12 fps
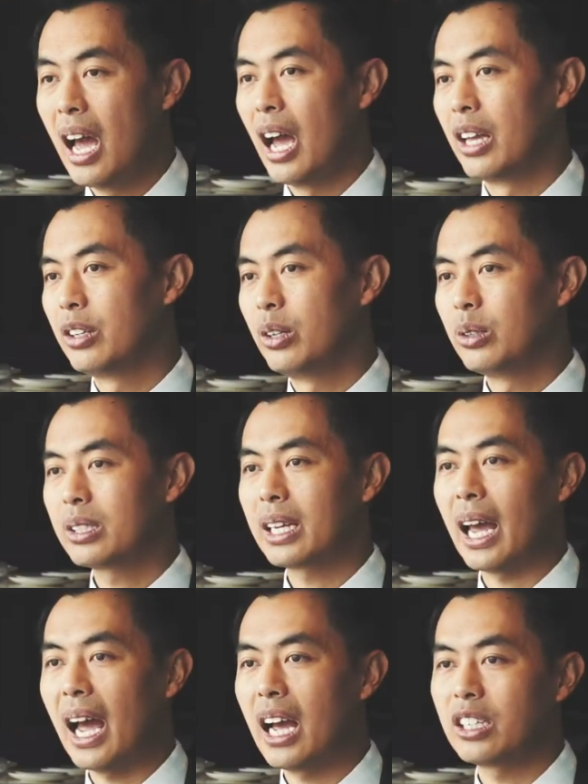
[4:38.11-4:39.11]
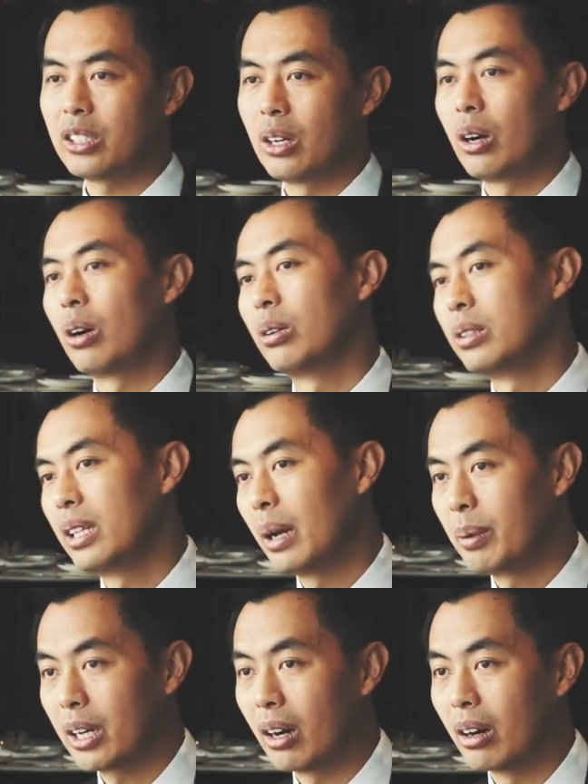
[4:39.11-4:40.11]
and use cash or
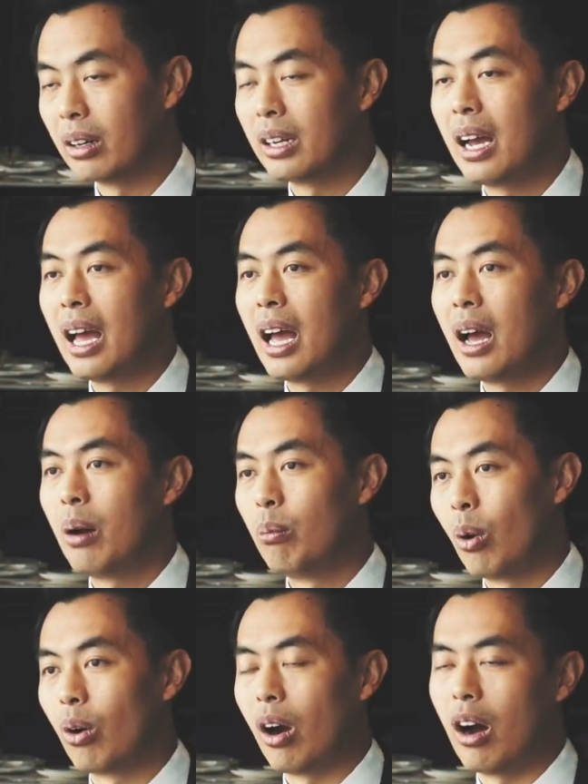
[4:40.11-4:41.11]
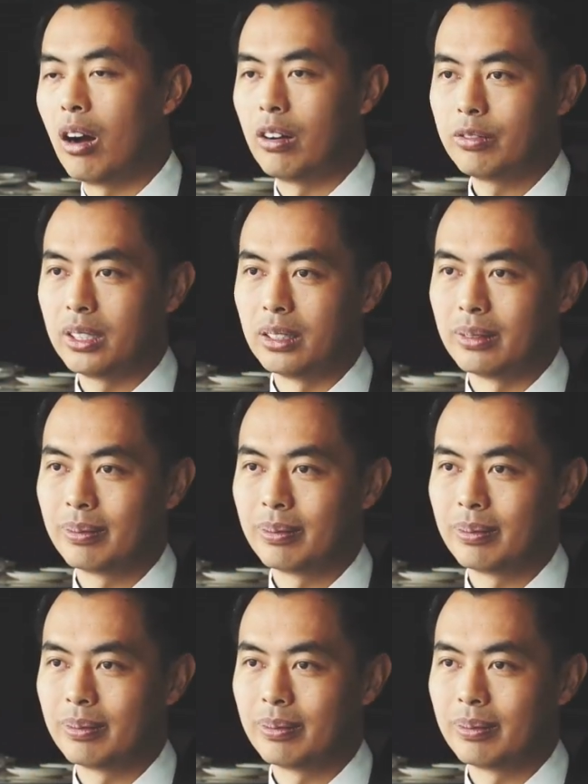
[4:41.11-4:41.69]
debit card more often.